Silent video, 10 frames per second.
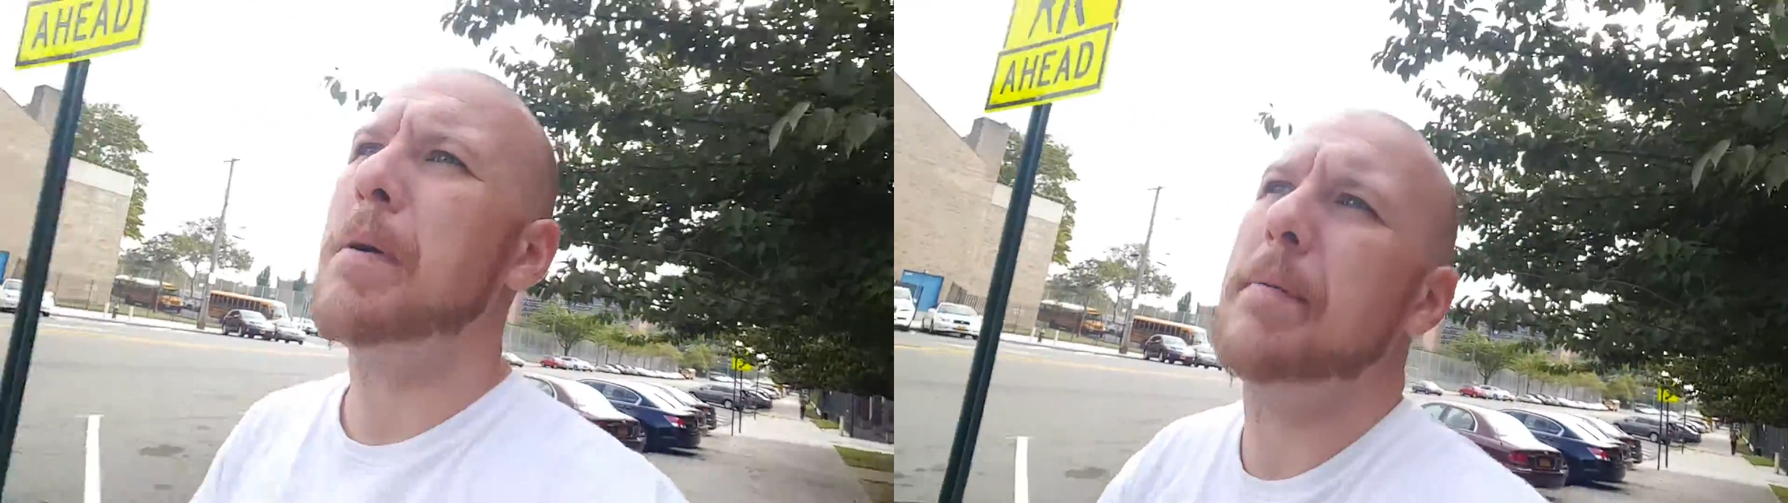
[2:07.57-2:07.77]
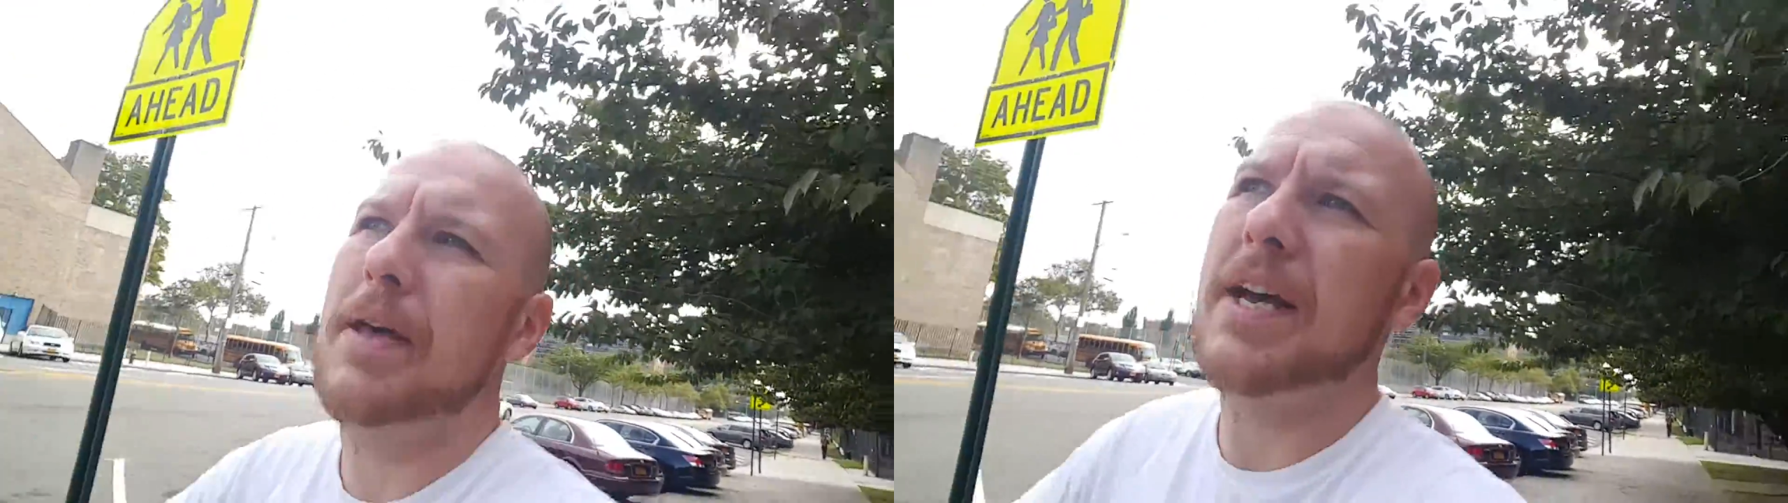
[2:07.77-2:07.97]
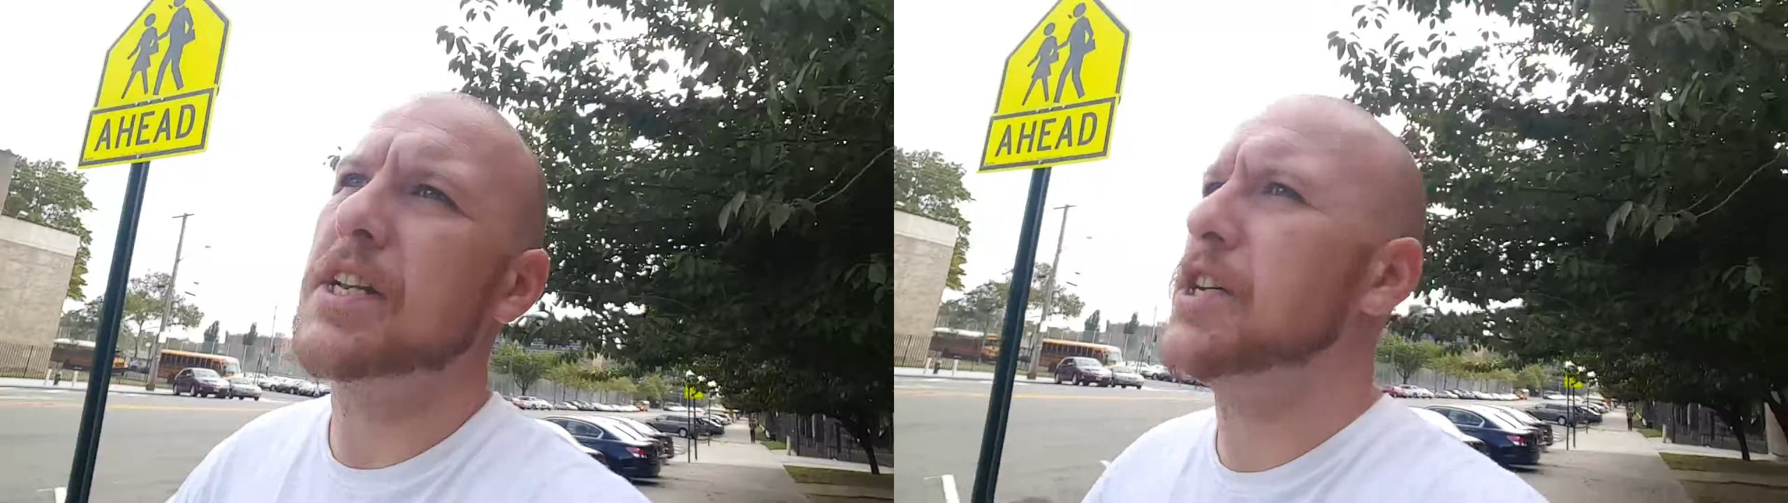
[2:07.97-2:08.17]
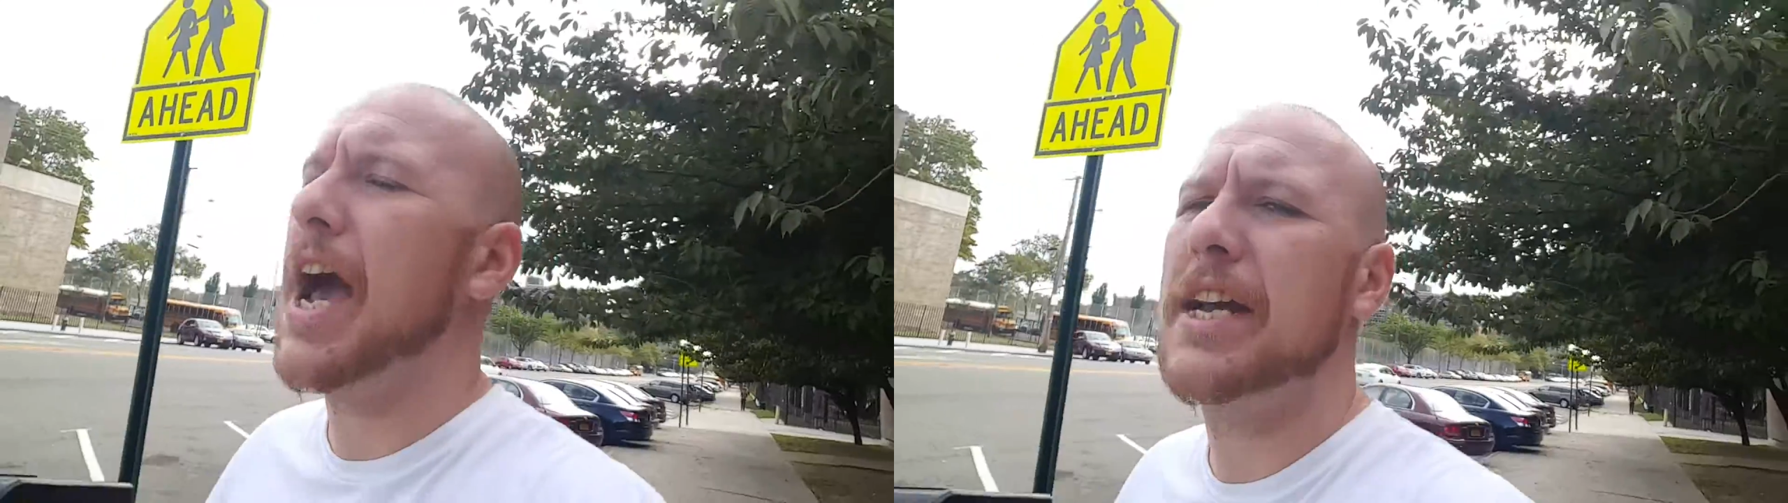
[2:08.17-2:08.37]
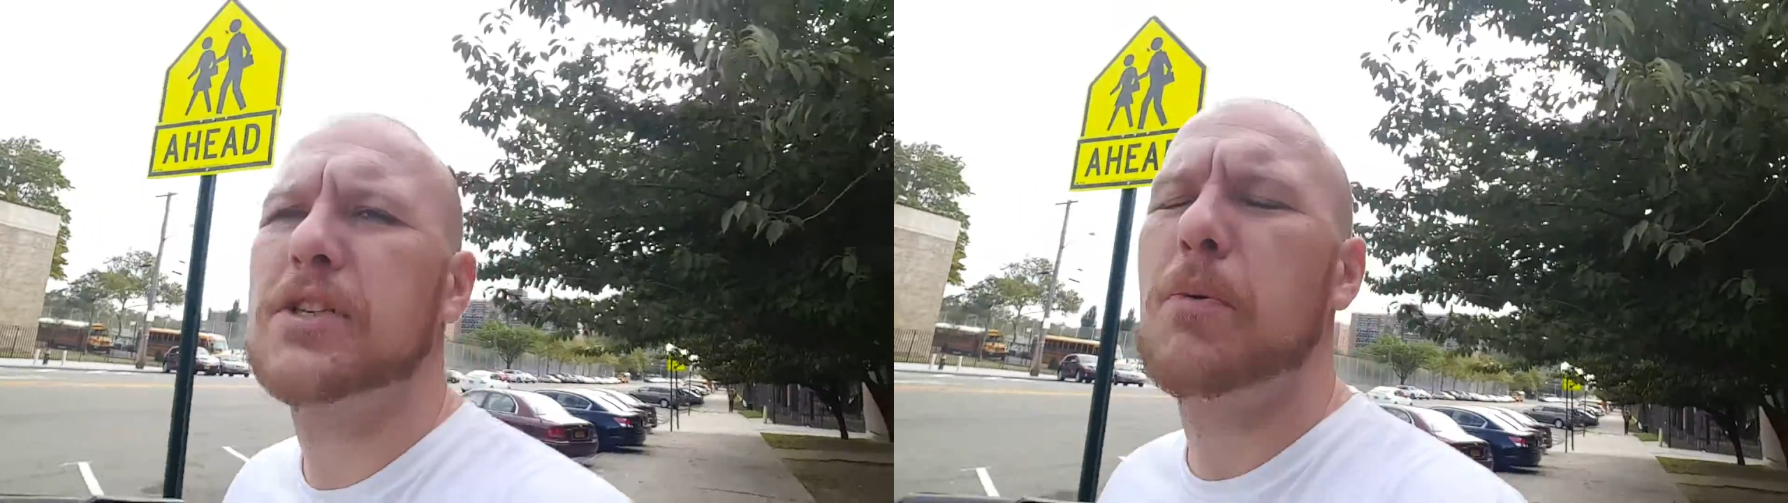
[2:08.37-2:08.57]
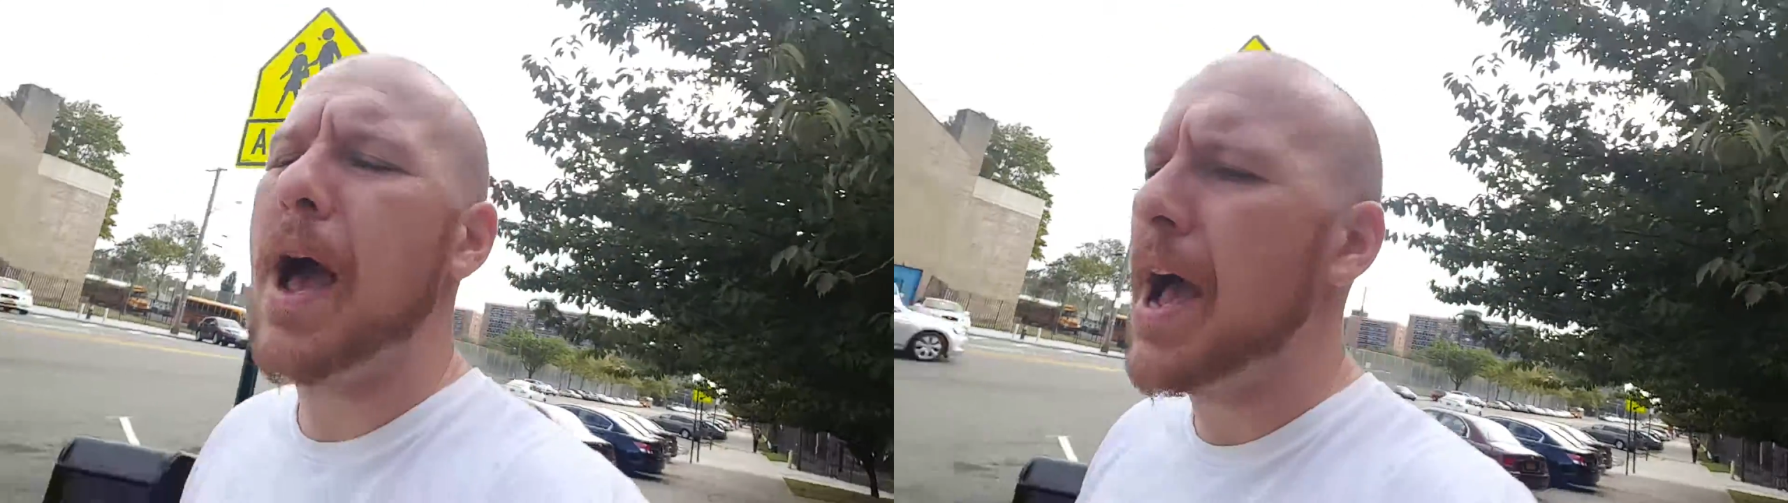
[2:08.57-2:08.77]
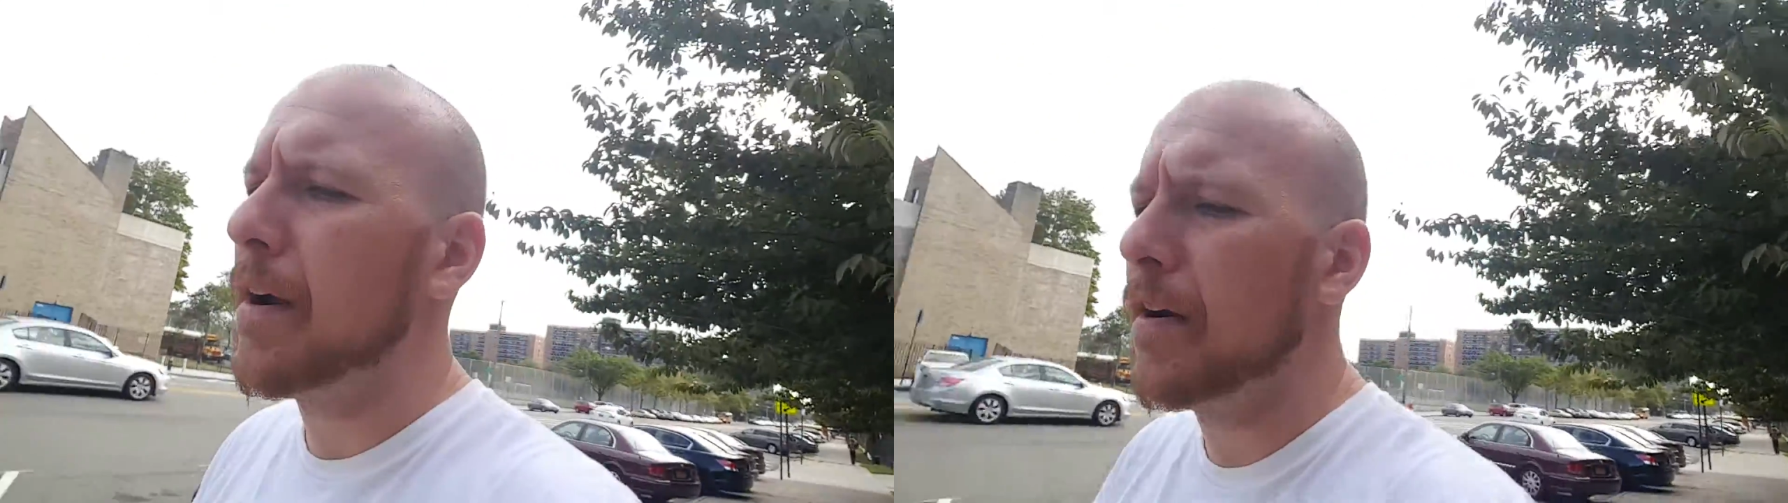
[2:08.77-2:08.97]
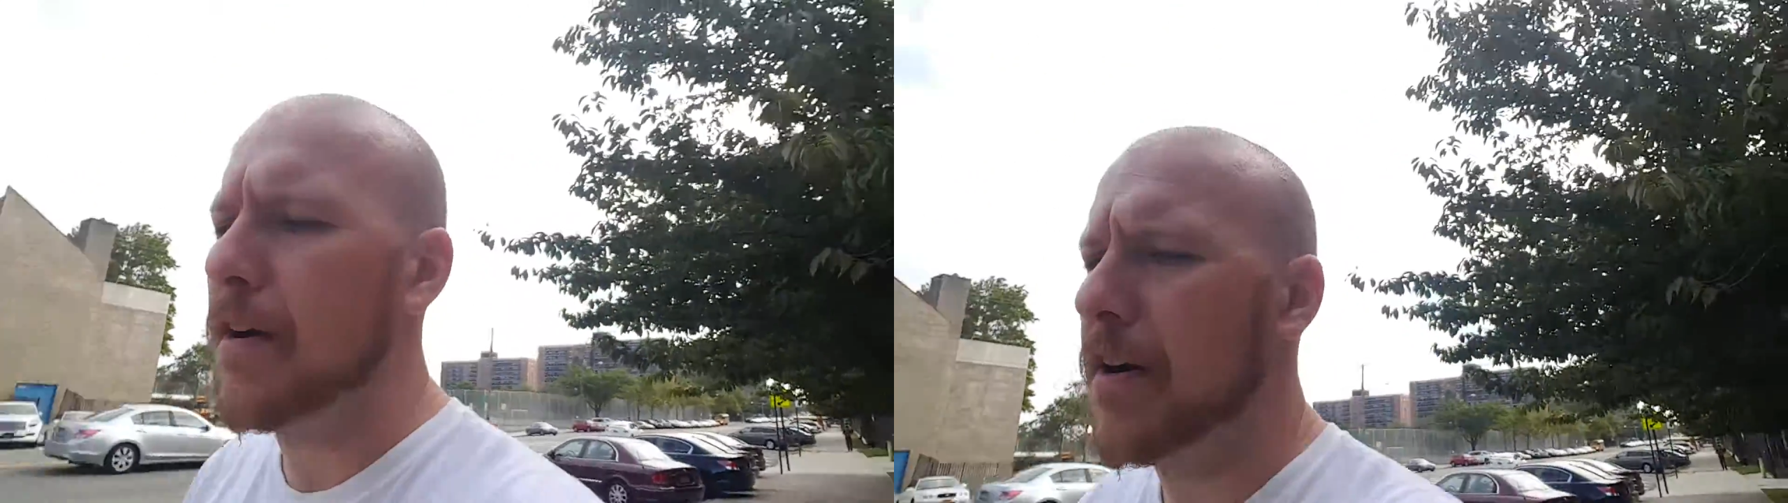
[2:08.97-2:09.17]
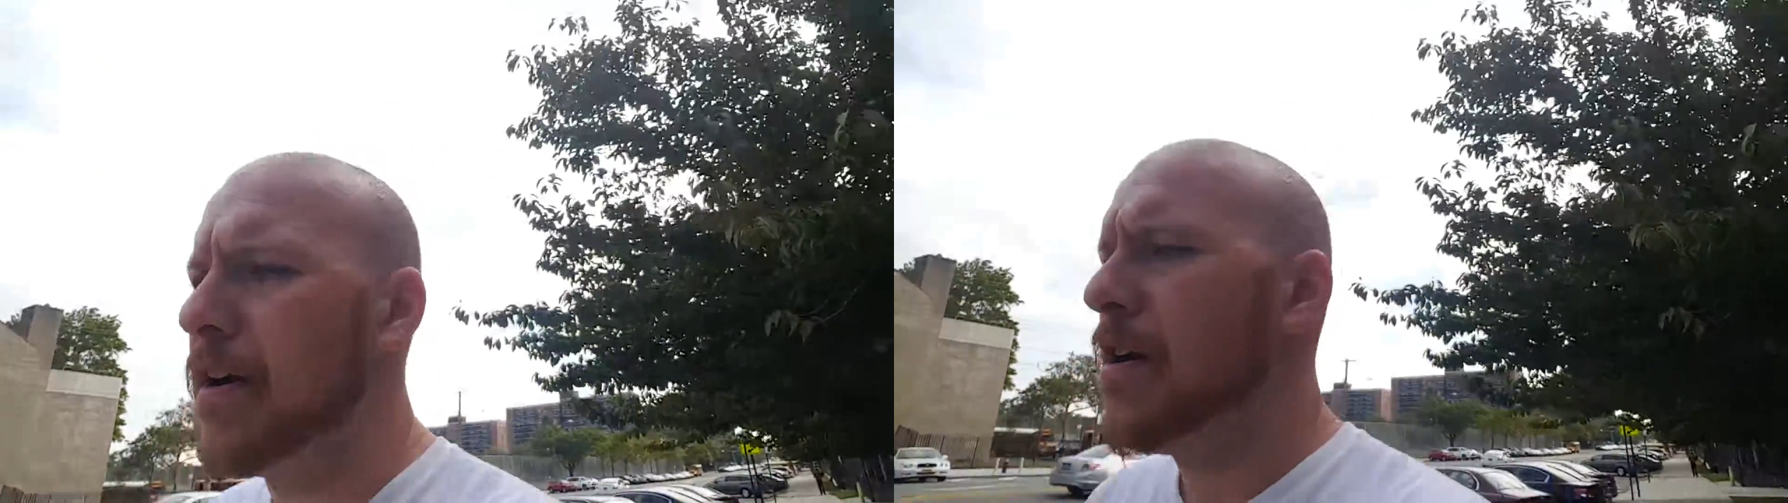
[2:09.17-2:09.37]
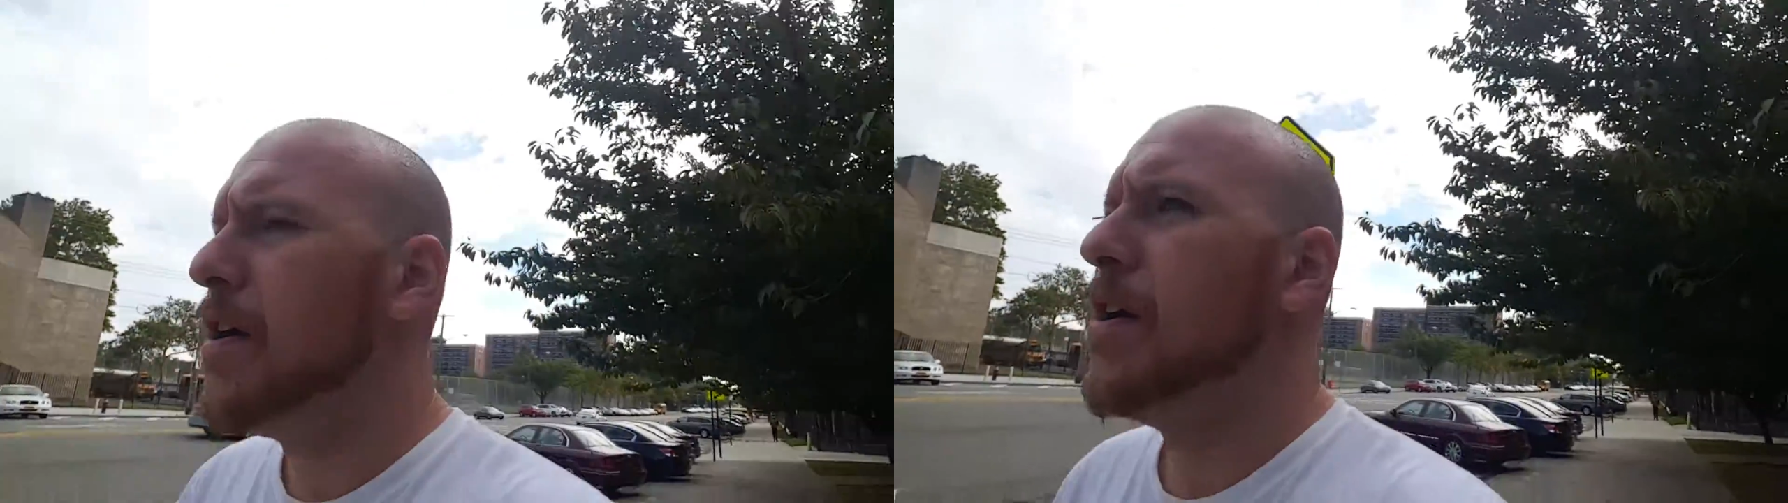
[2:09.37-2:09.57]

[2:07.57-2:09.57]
maybe like a Jack Swagger,